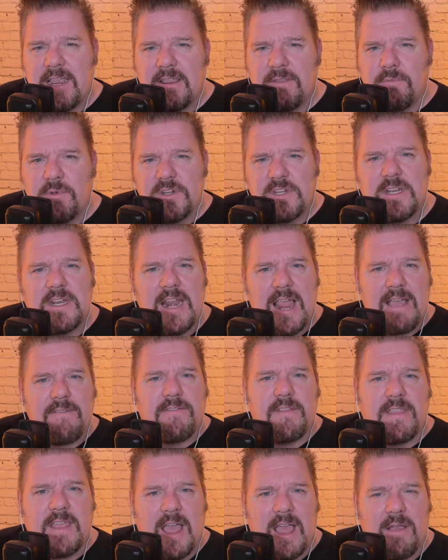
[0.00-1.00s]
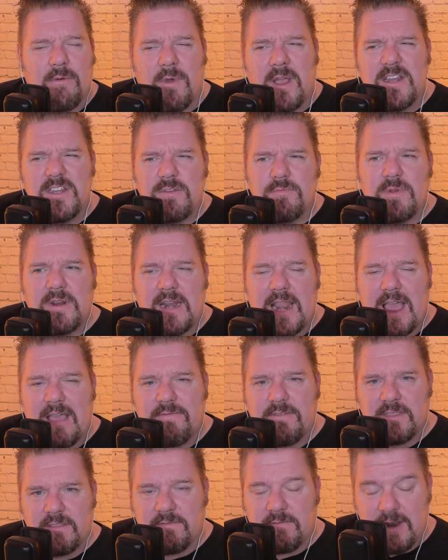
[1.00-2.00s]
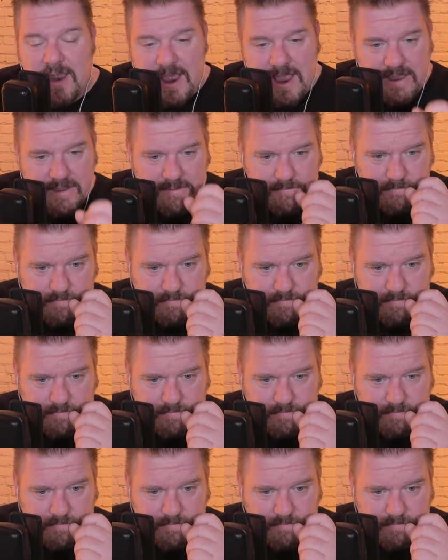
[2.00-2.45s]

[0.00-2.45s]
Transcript: we should laugh at that. Why should we laugh at the flag?